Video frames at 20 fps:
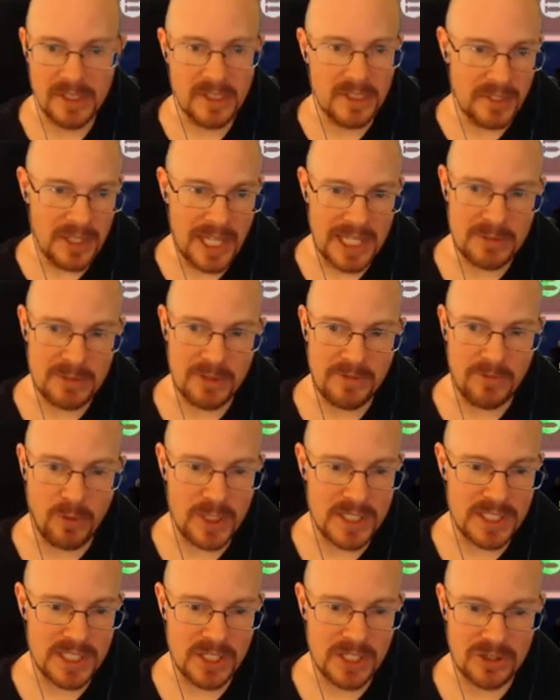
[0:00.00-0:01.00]
That's what
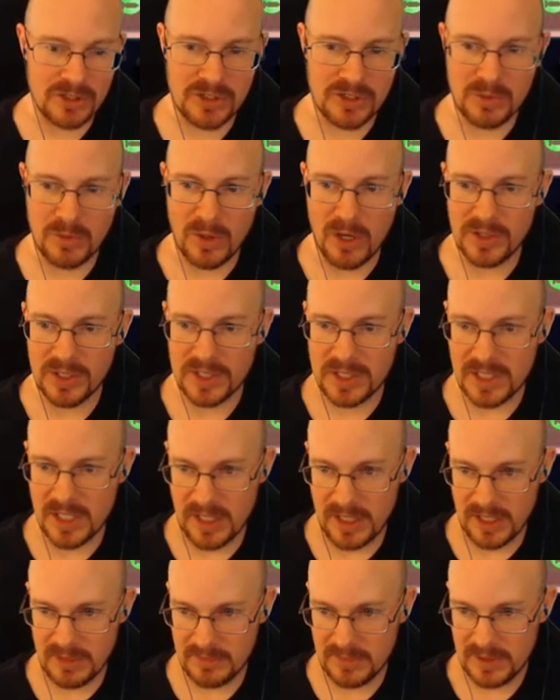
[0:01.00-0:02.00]
voice teachers do all the
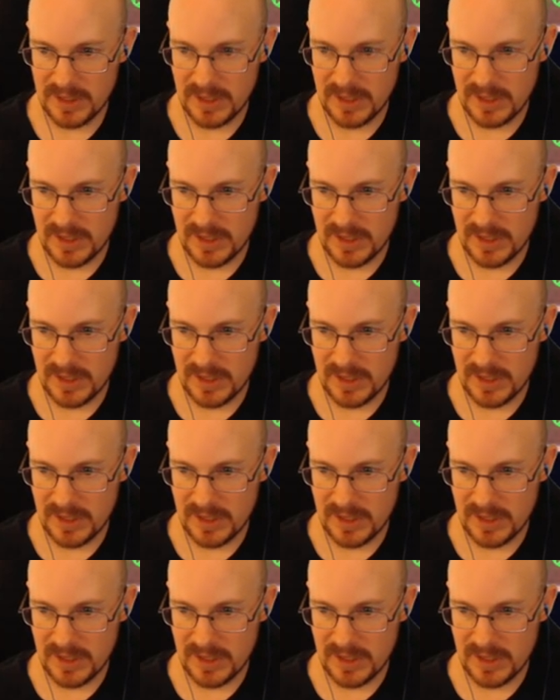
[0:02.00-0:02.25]
time,